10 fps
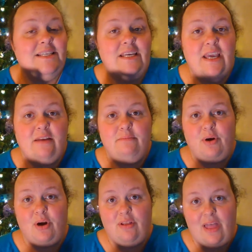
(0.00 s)
yen
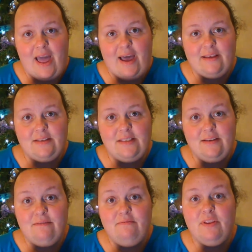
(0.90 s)
per class
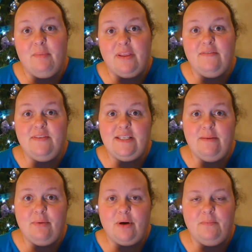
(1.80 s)
for the month of
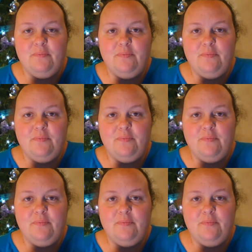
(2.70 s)
December,